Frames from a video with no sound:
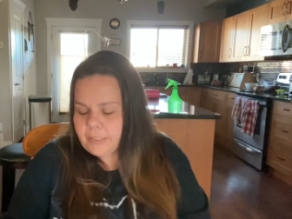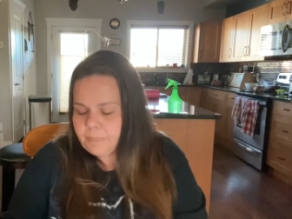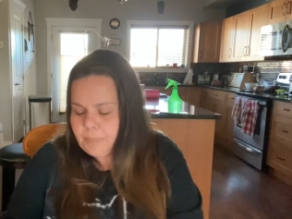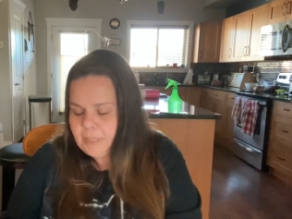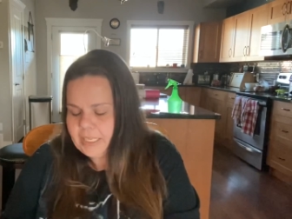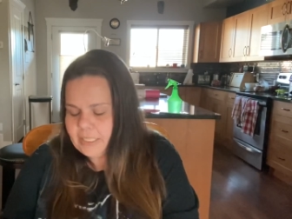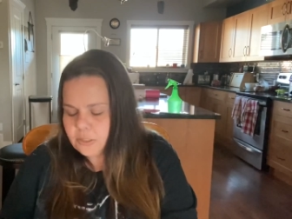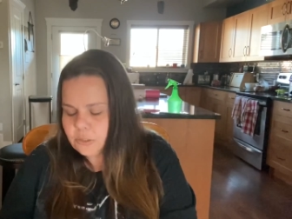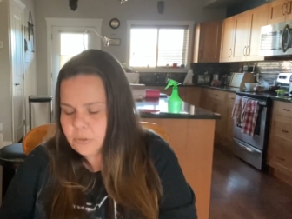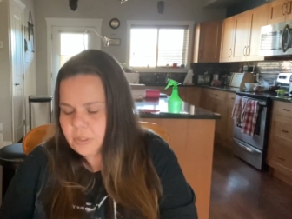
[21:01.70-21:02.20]

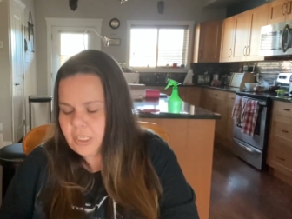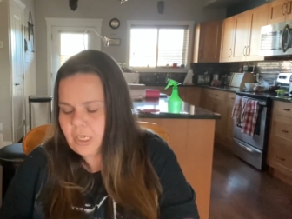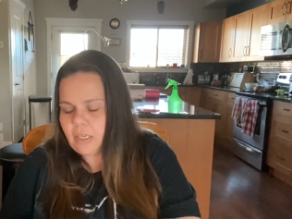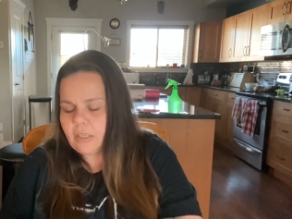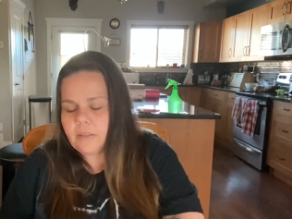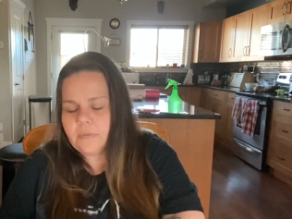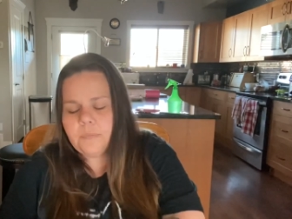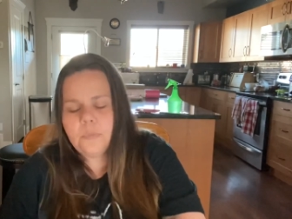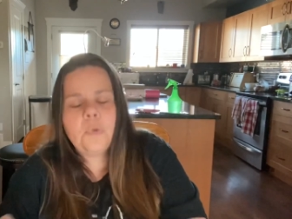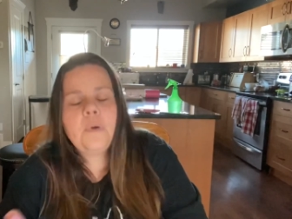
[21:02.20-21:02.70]
Patreon,
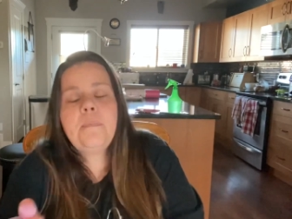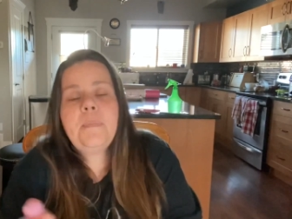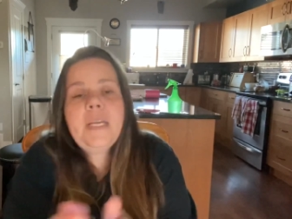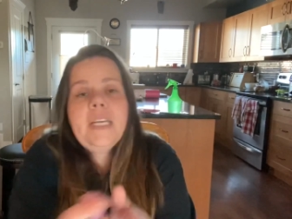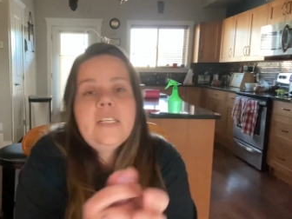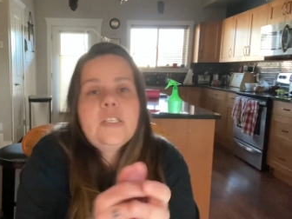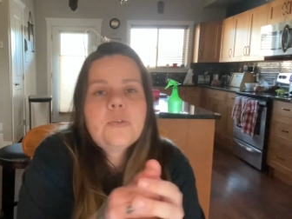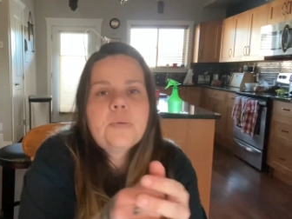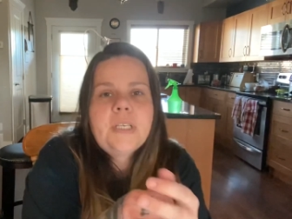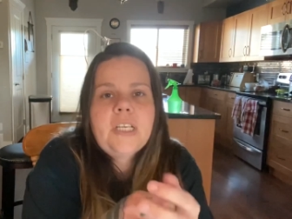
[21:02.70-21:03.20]
what
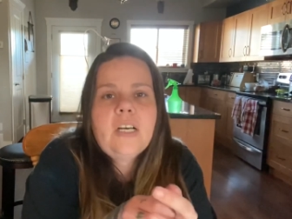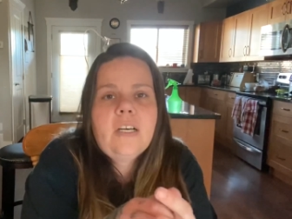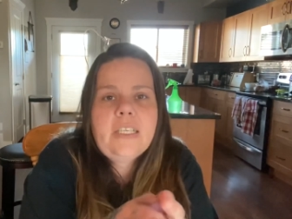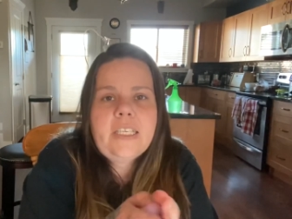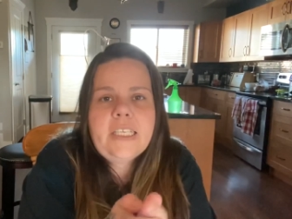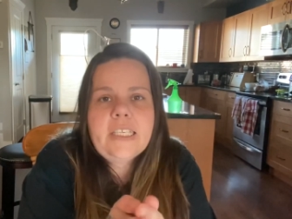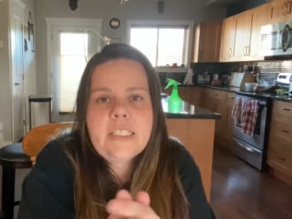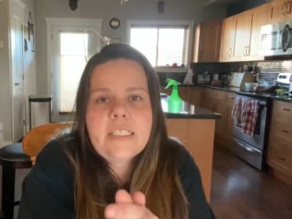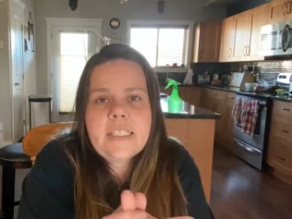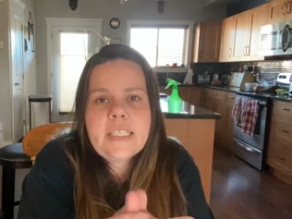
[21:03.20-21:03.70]
Patreon
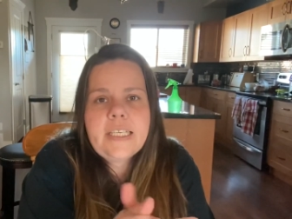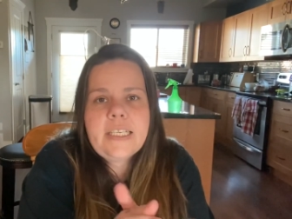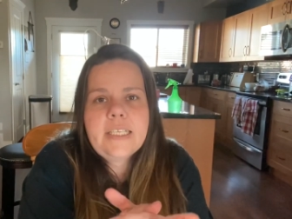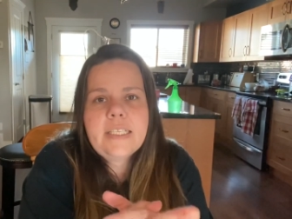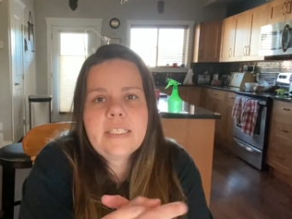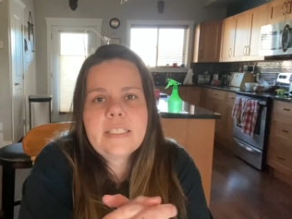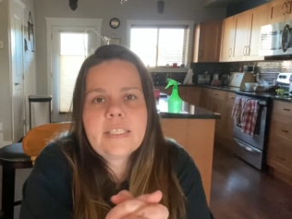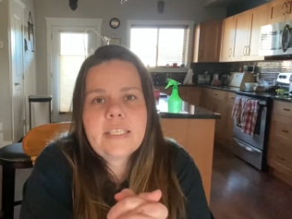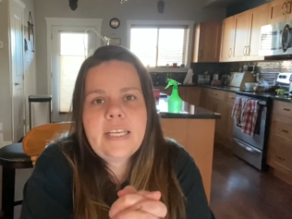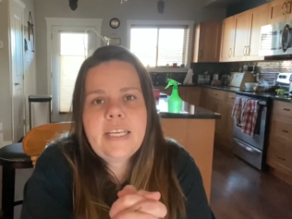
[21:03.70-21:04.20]
is
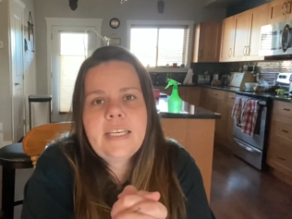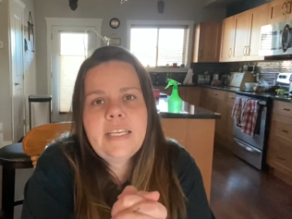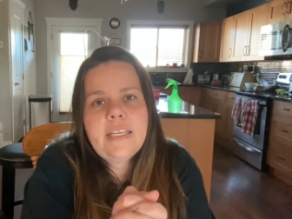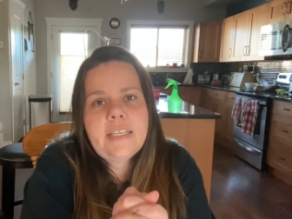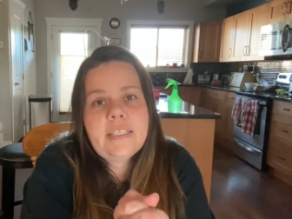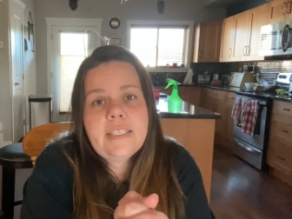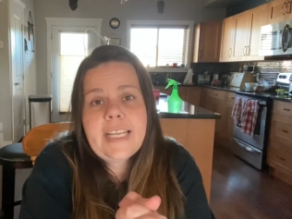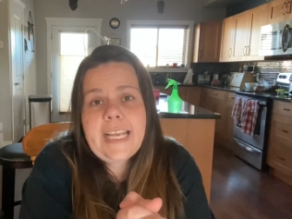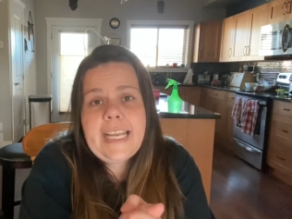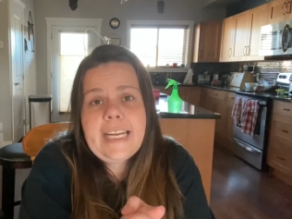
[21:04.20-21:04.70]
it
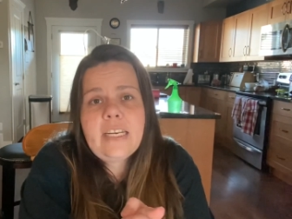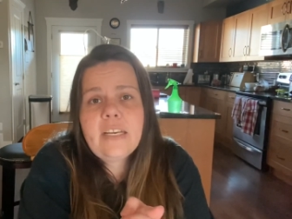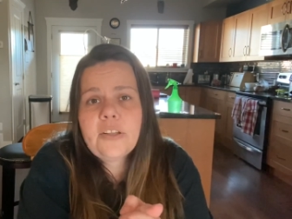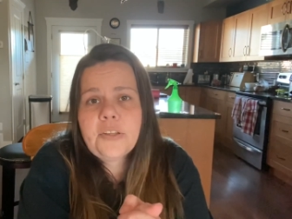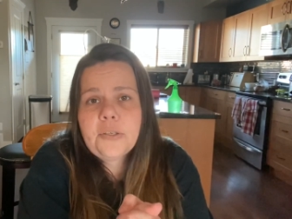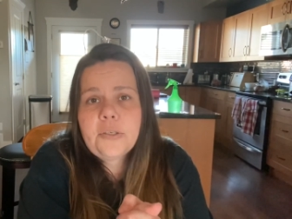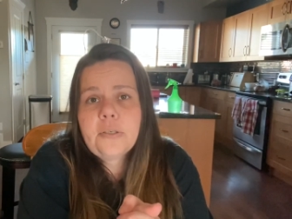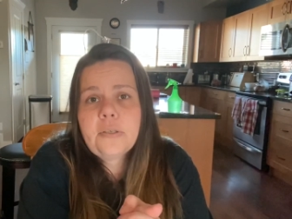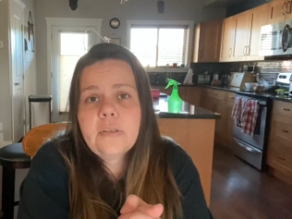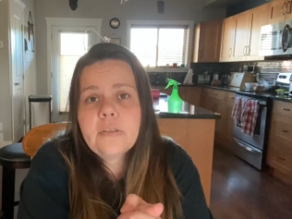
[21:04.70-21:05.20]
is
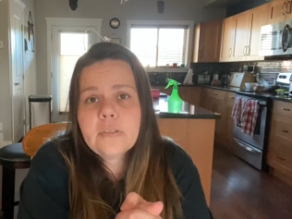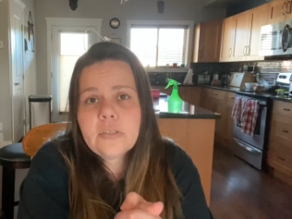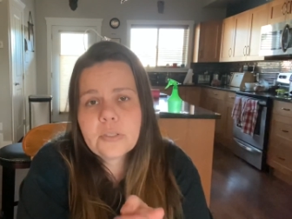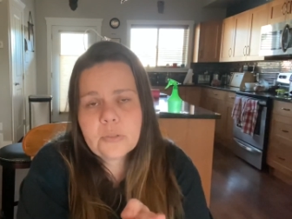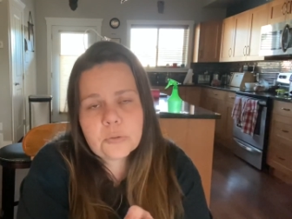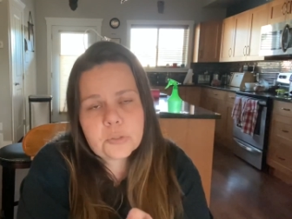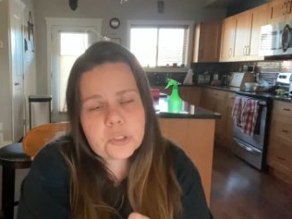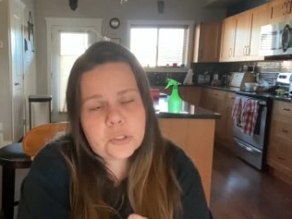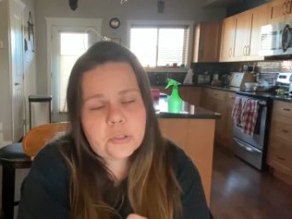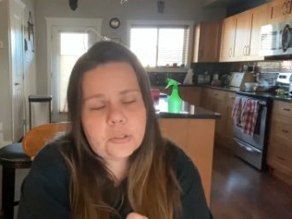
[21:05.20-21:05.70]
another
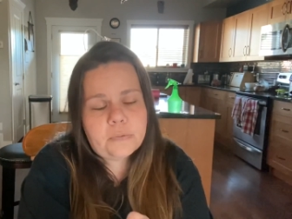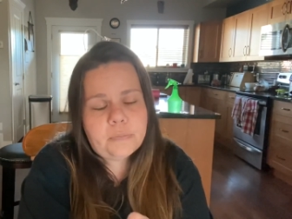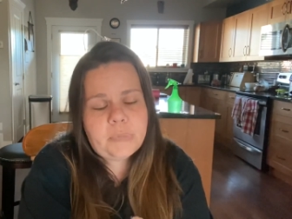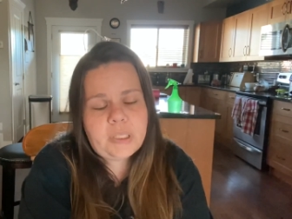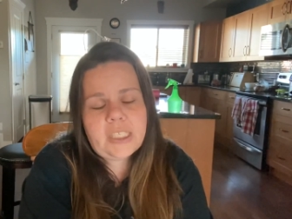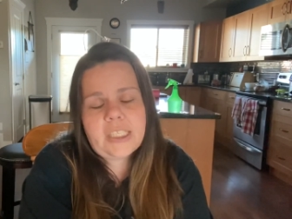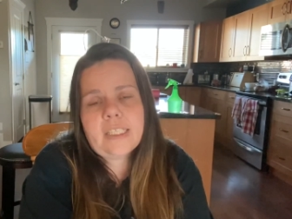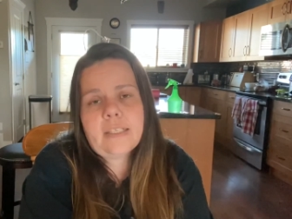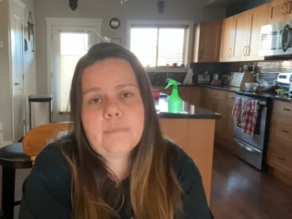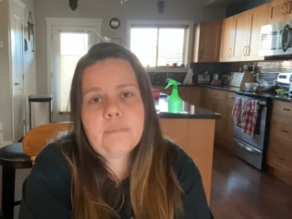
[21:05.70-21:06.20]
social
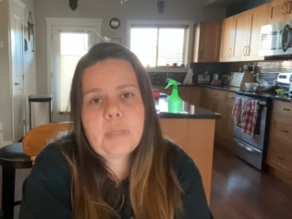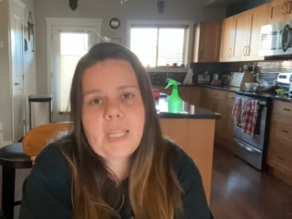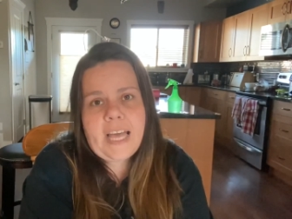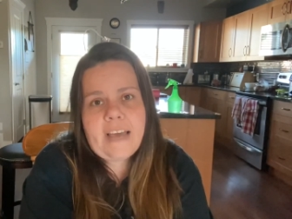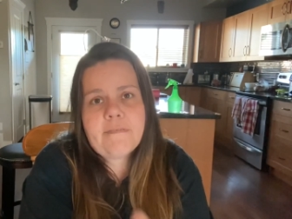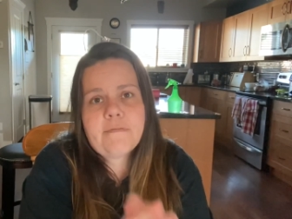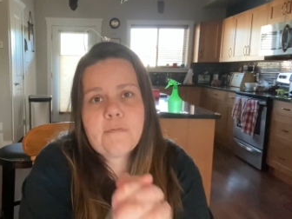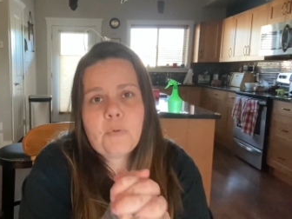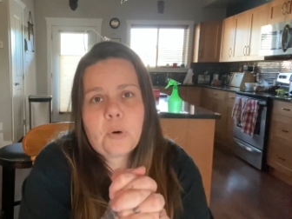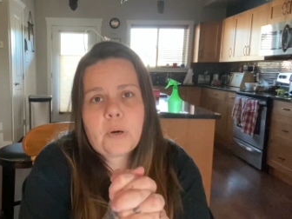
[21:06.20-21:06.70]
media
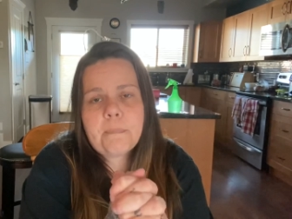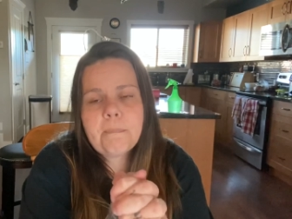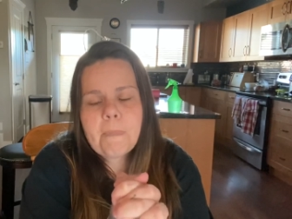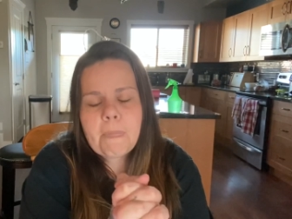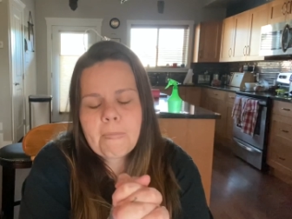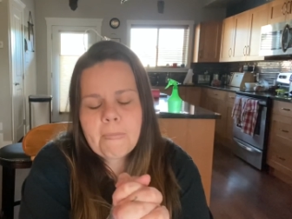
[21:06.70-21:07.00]
platform.